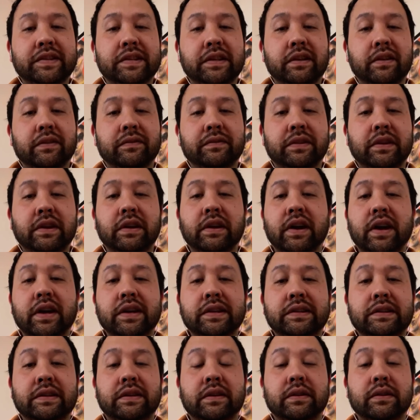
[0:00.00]
Lots of love to you
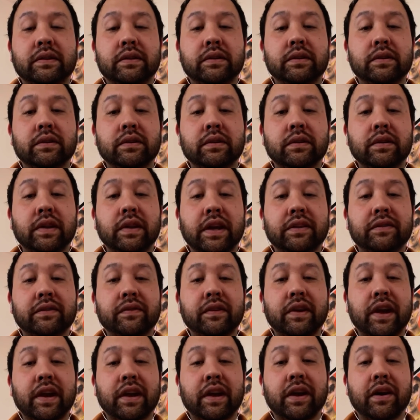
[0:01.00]
guys.
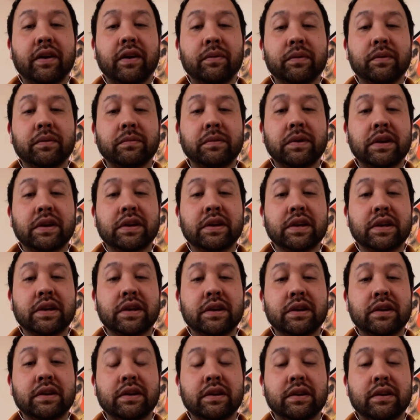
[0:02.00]
Thanks for hanging out with me.
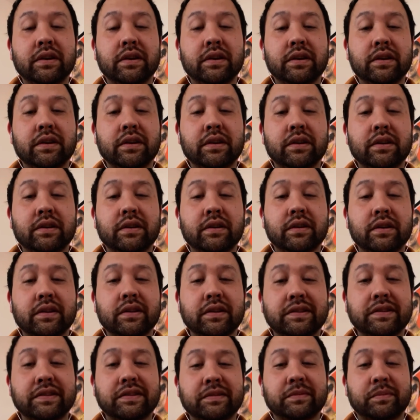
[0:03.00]

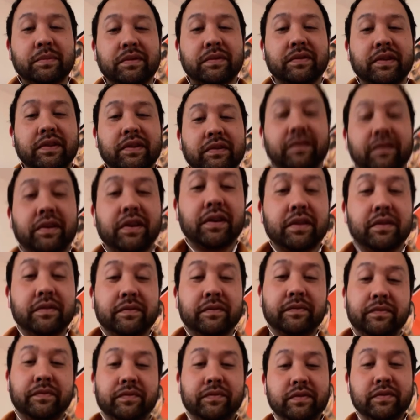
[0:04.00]
This has been really
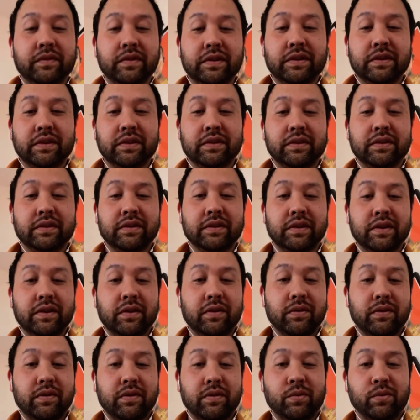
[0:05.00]
fun.
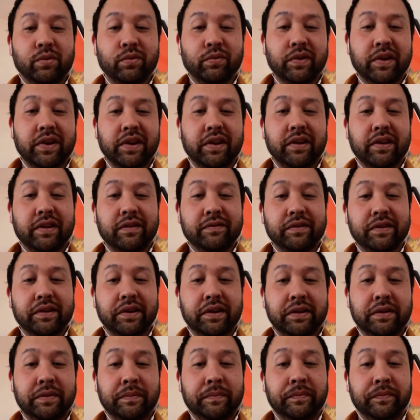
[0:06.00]
You're all really
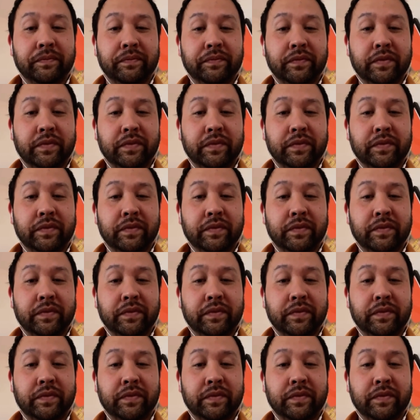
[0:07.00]
lovely.